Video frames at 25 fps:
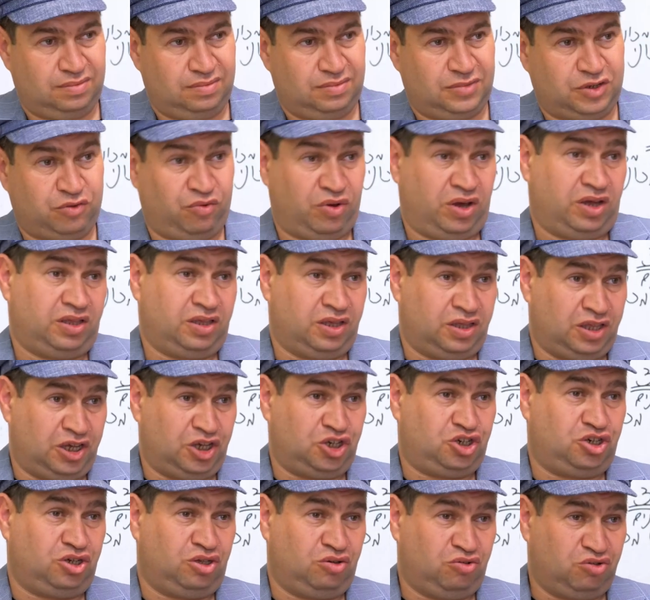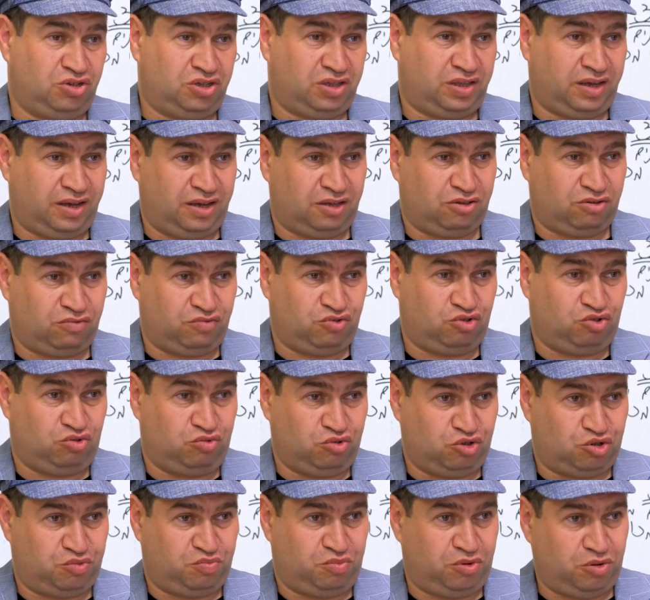We are the national state of
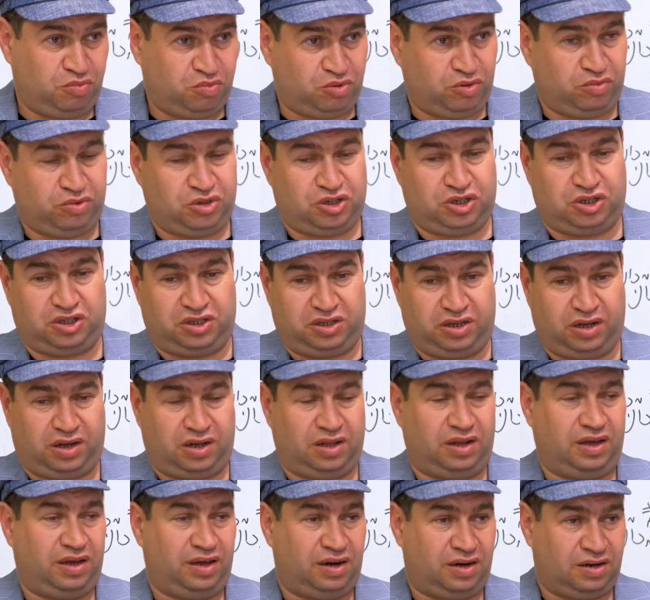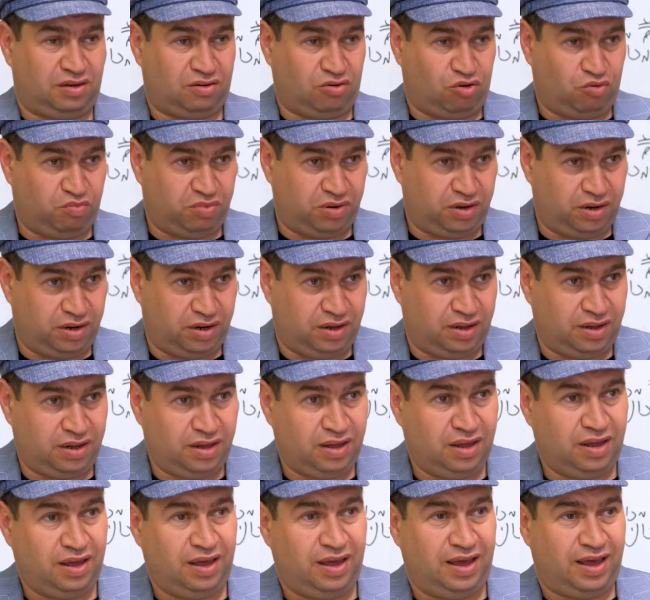Jewish people, which is declared openly.
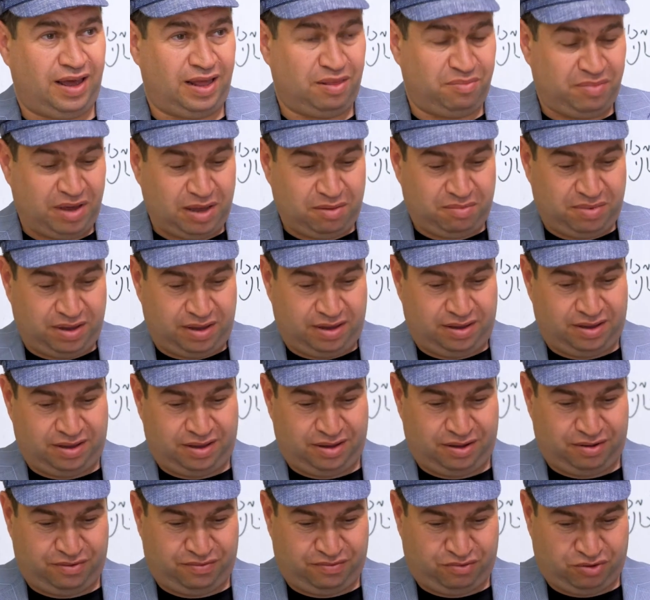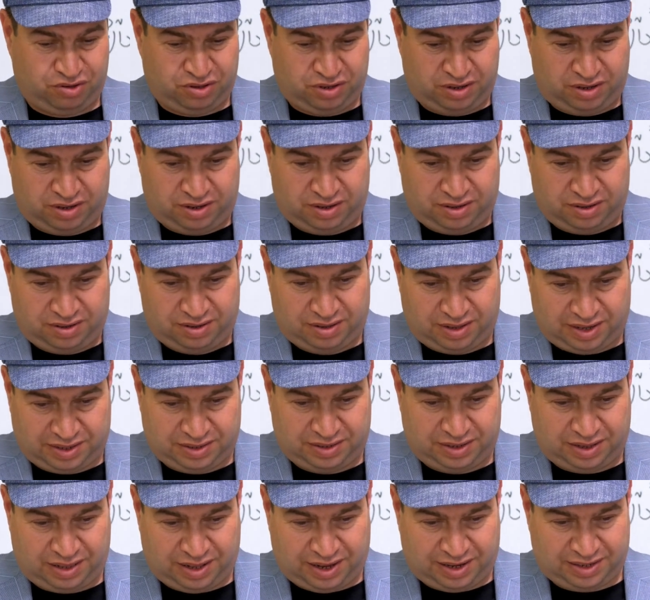And maybe as
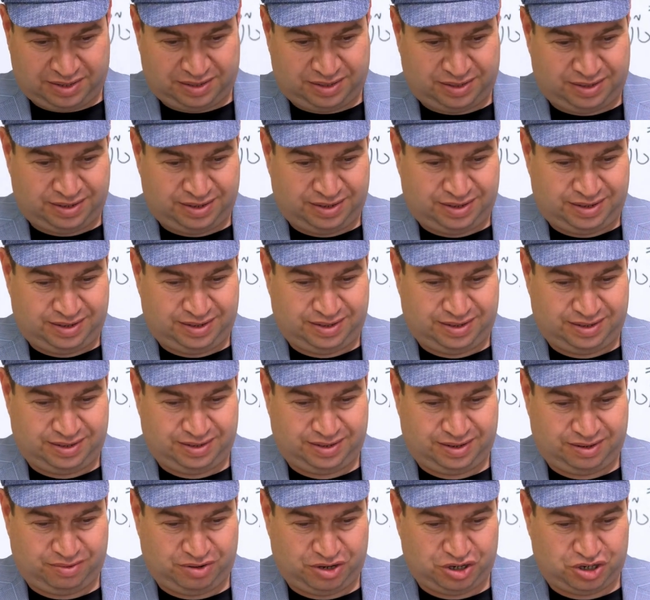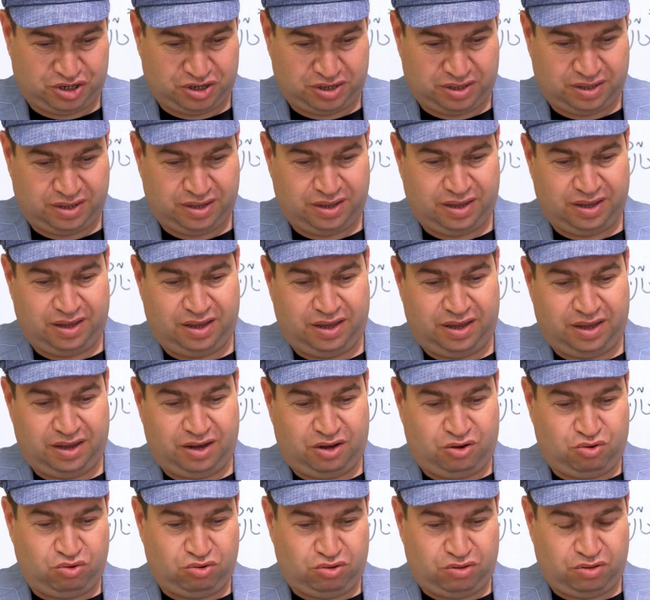the last question,
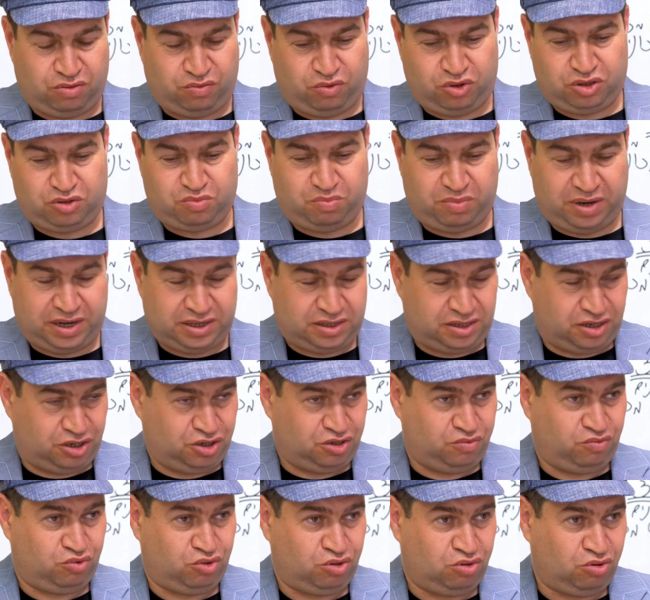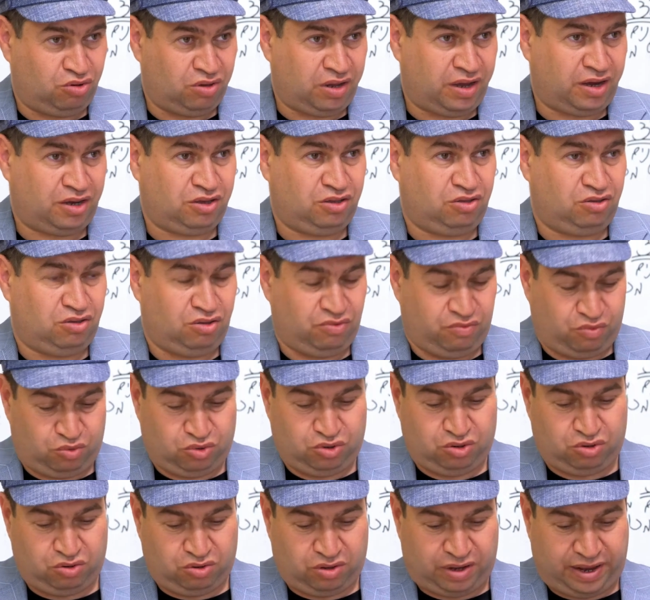what message would you
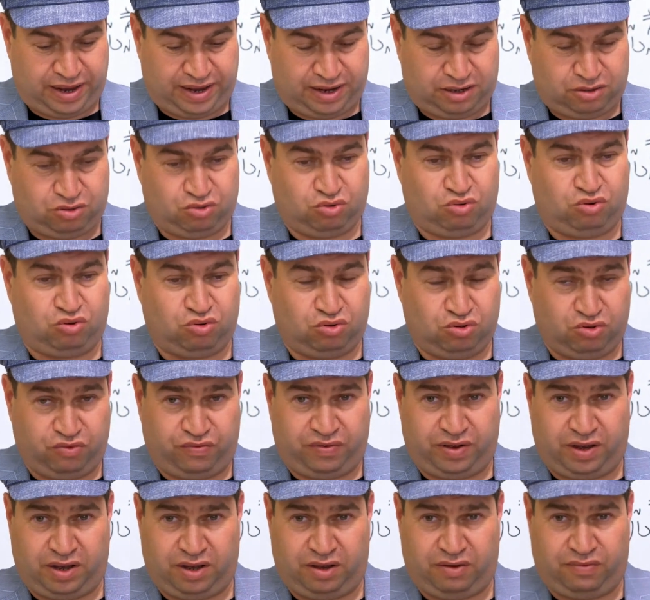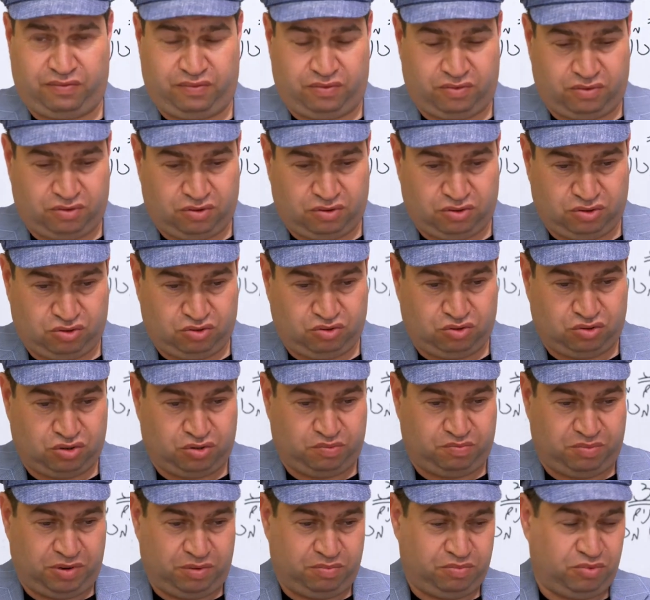like to convey for those
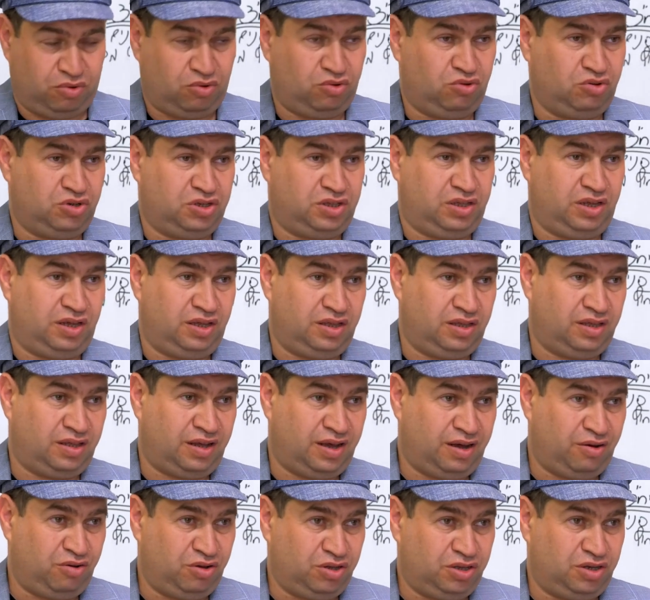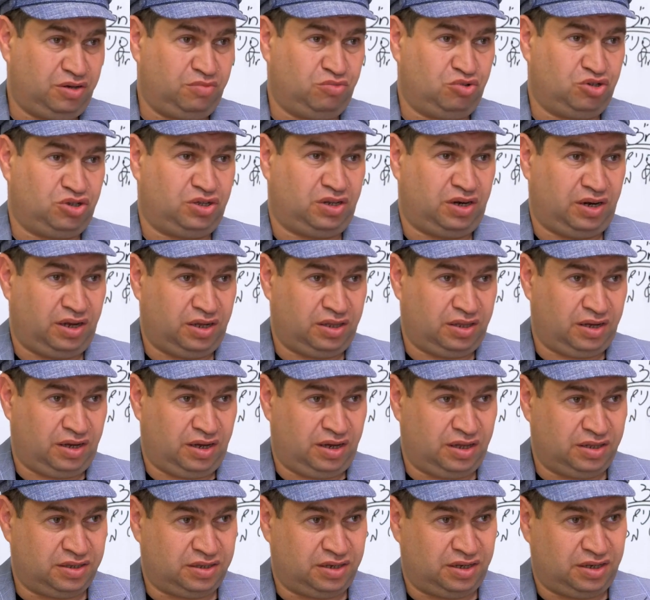people who stand now and demonstrate
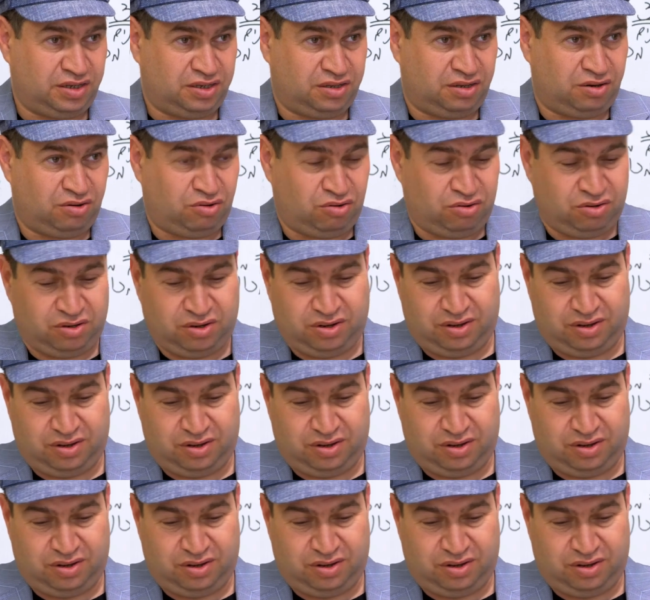against Israel,